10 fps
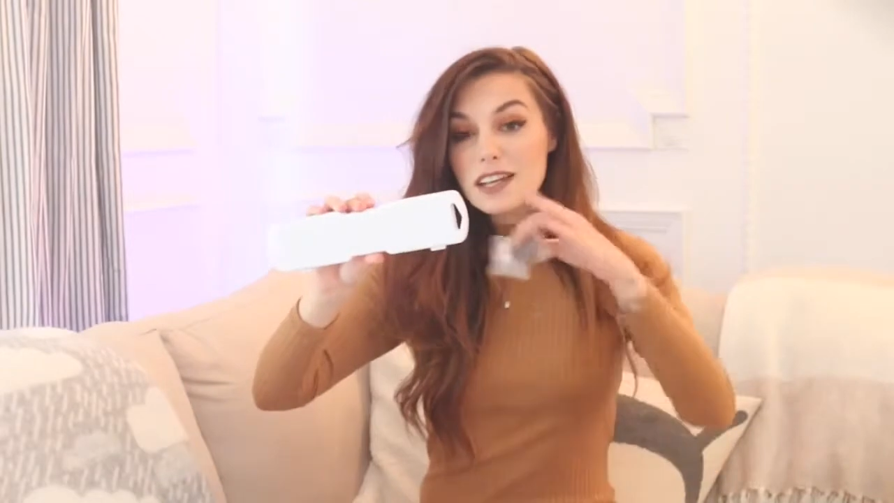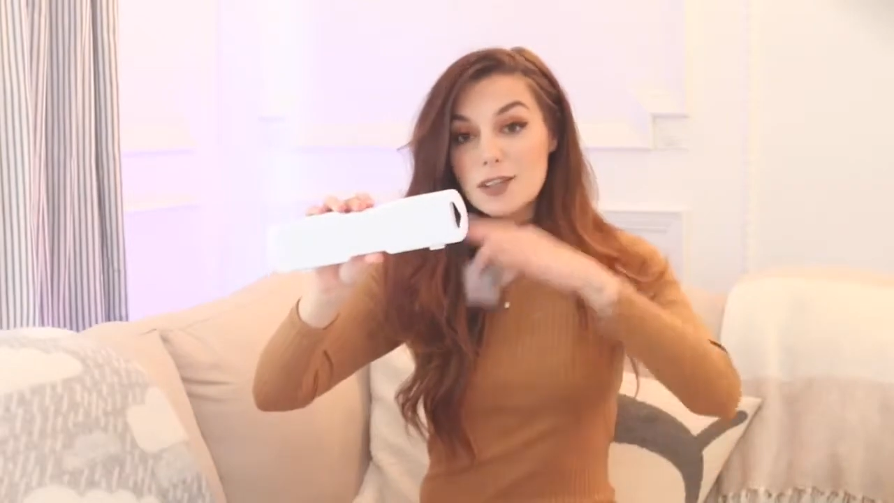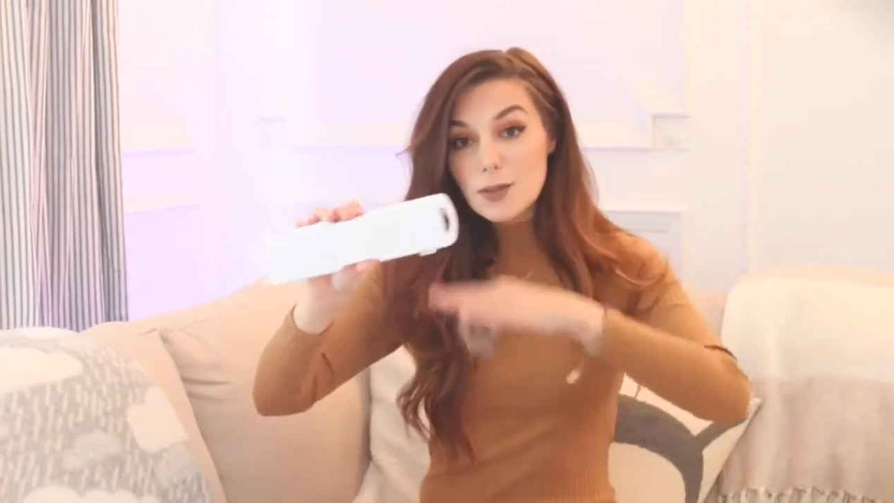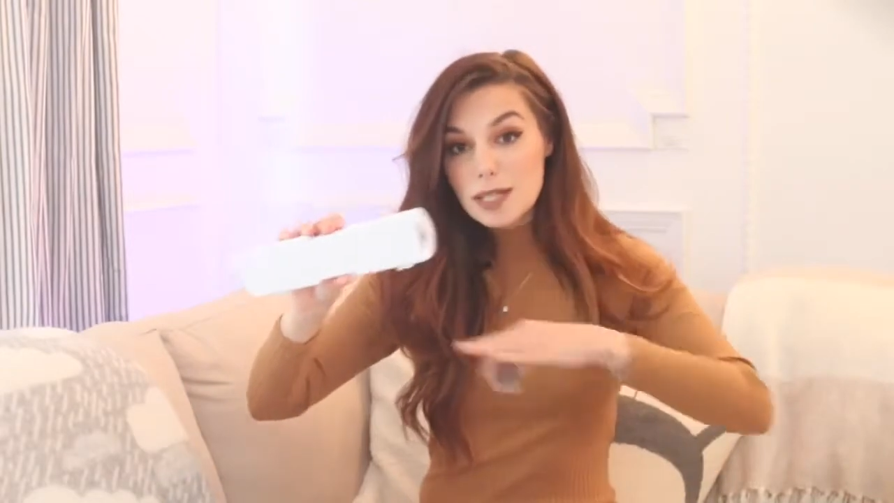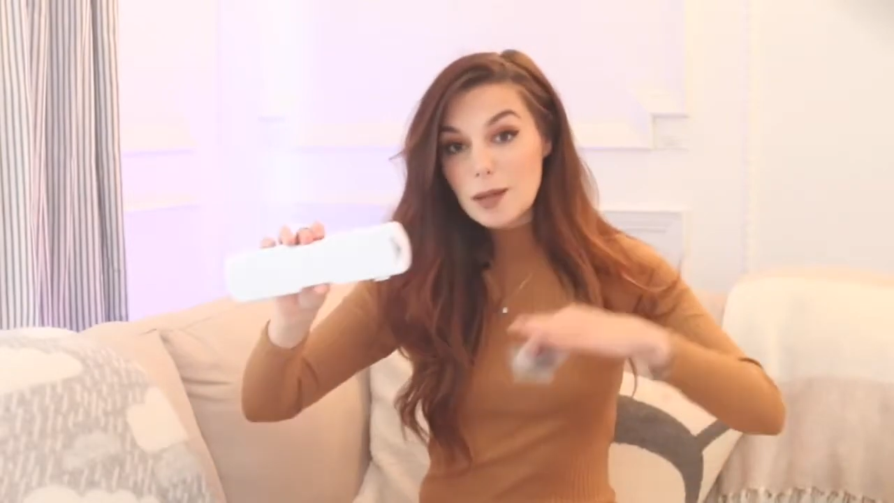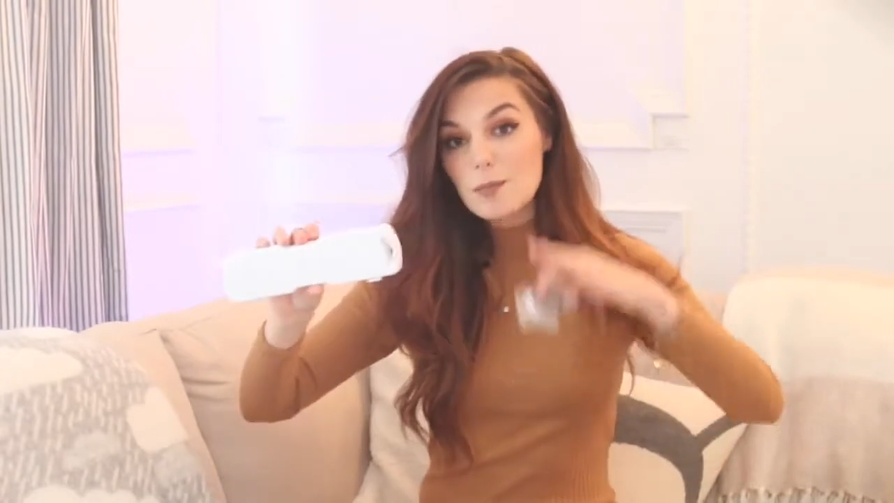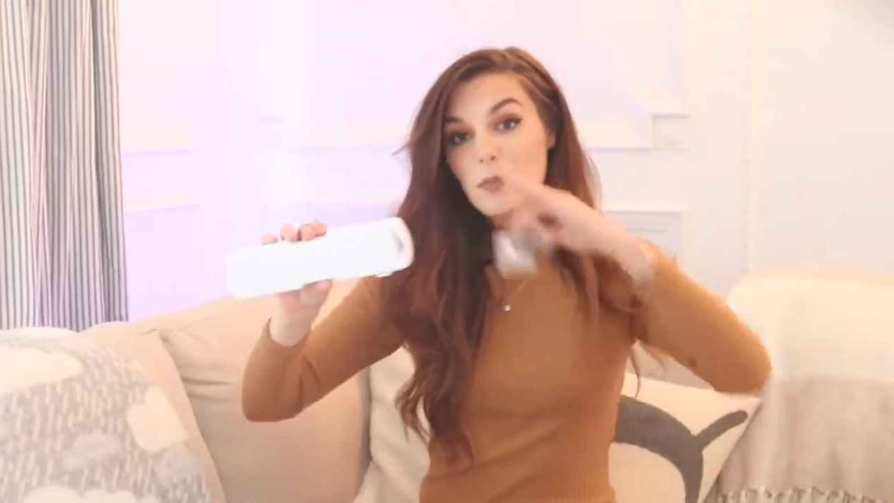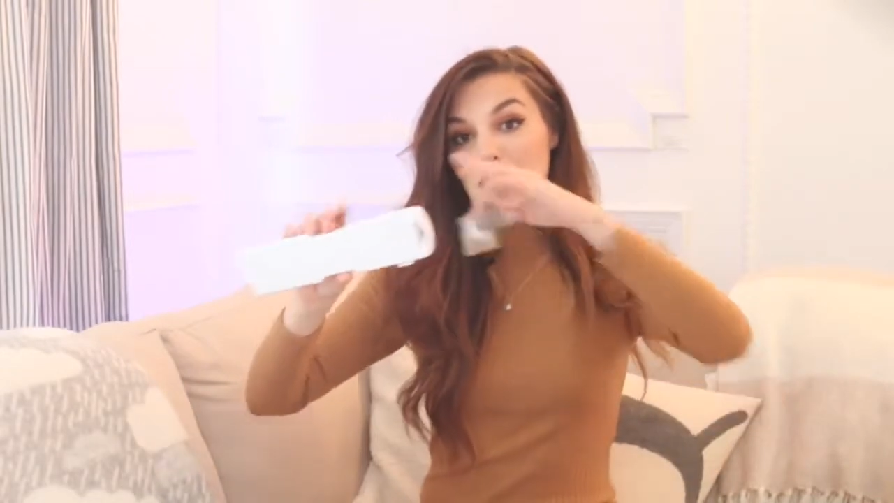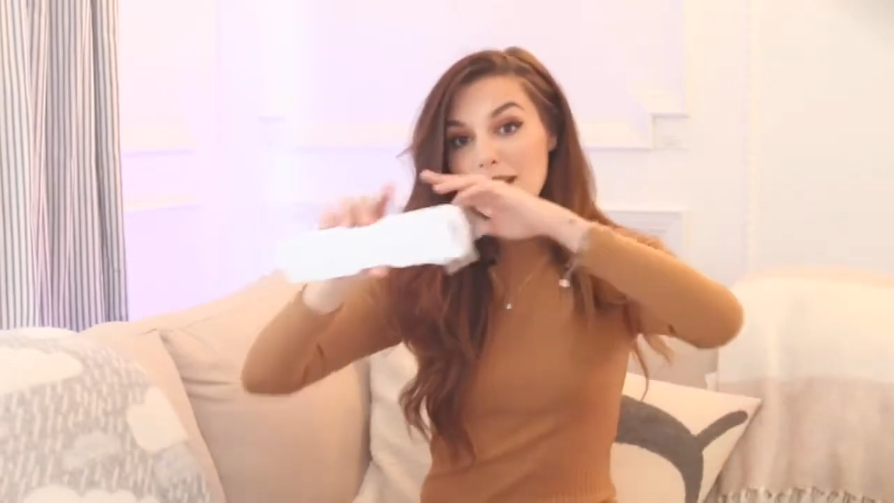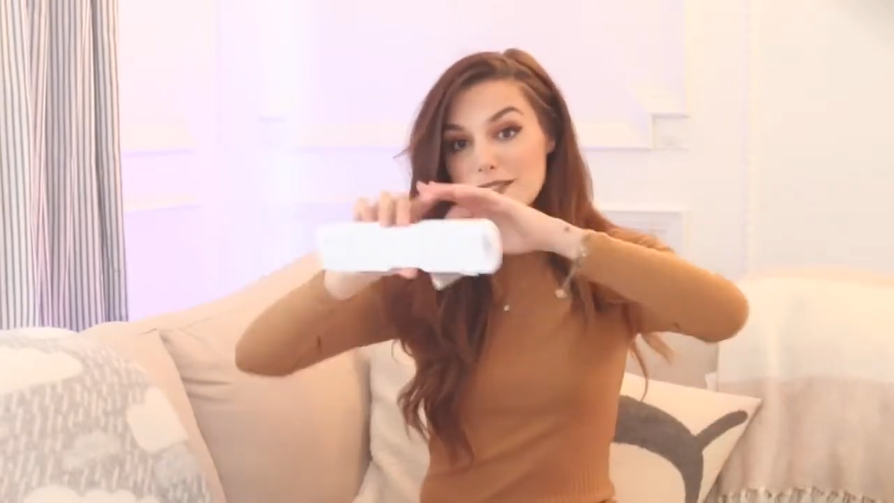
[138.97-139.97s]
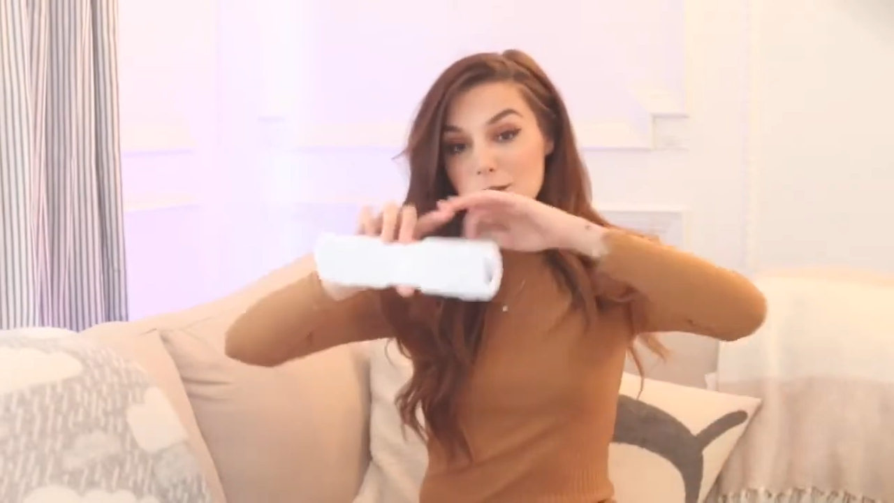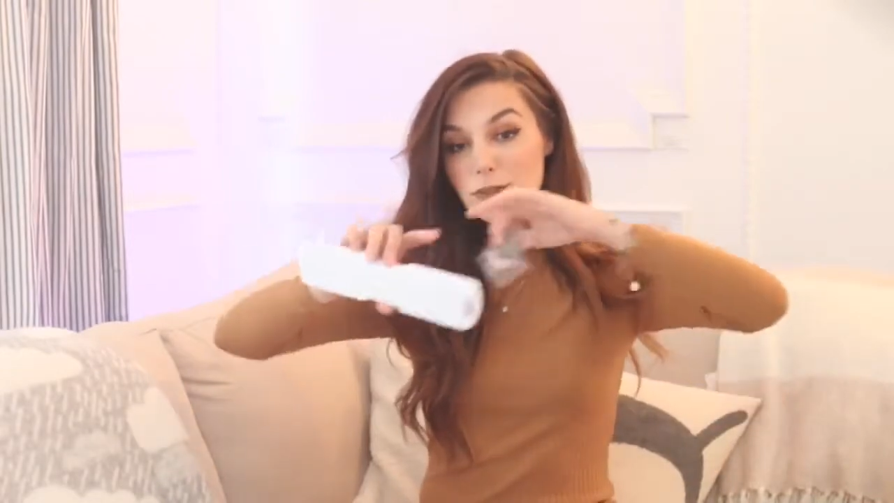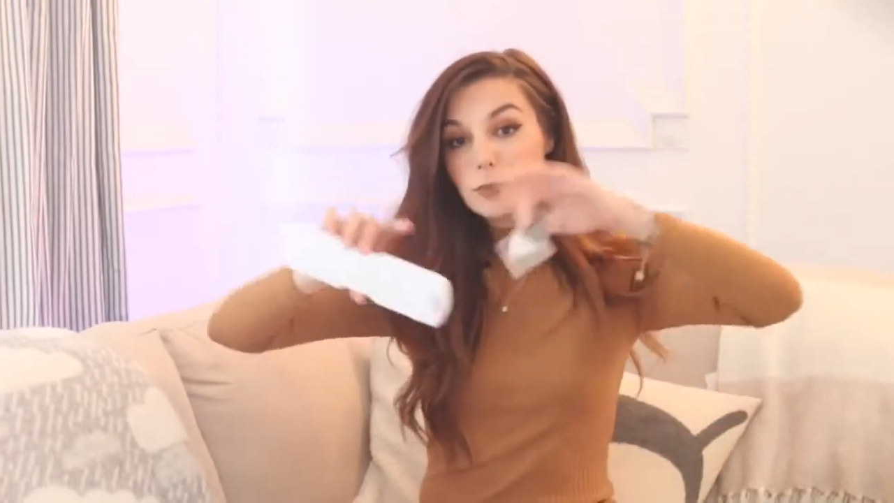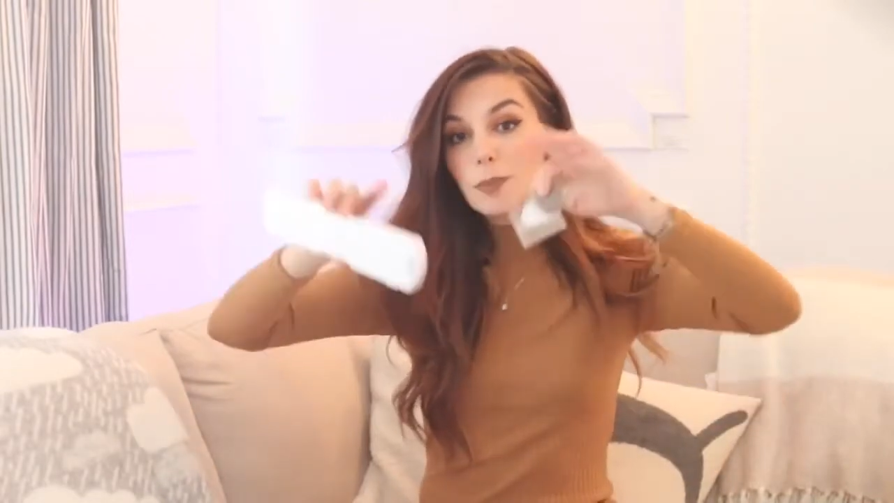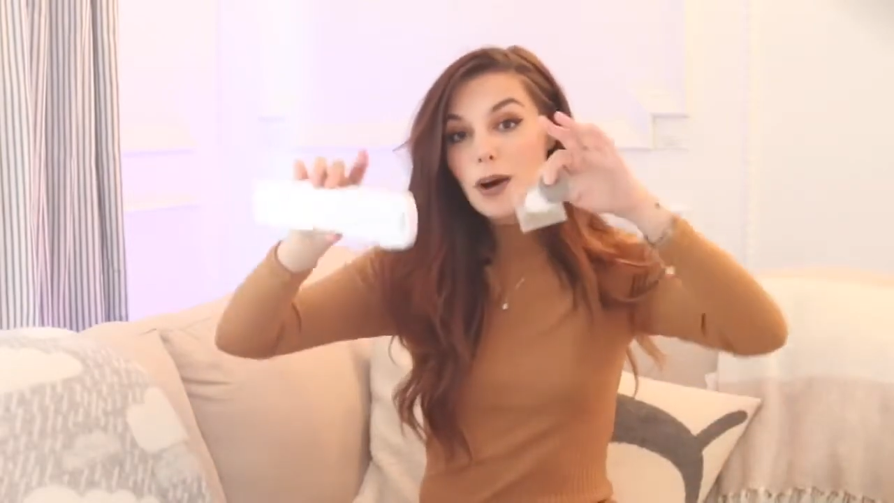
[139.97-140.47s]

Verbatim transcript: You can paint your own